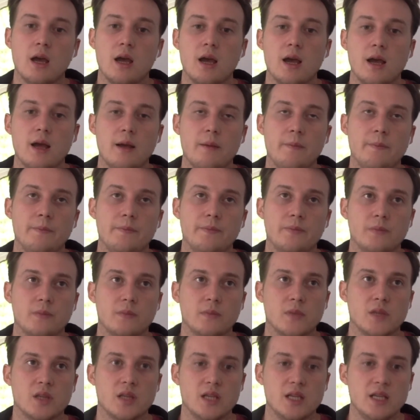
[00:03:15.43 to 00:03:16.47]
Um,
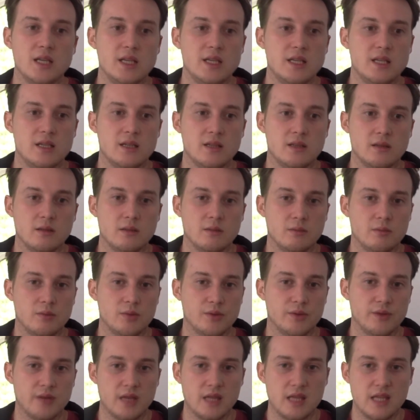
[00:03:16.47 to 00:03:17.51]
these
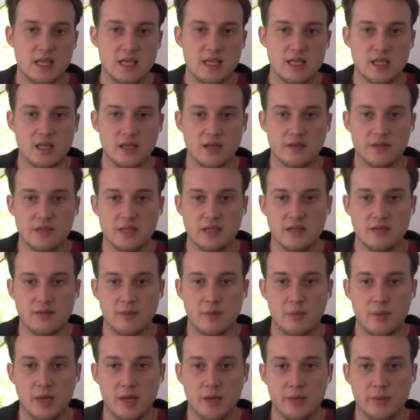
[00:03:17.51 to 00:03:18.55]
Providing these services for
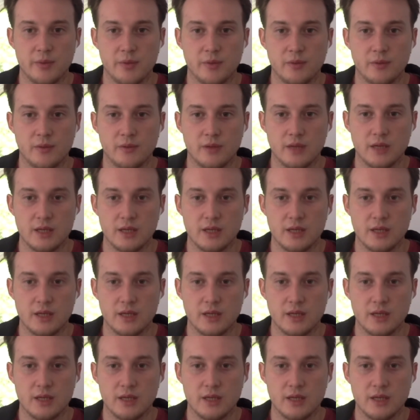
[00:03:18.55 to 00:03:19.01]
people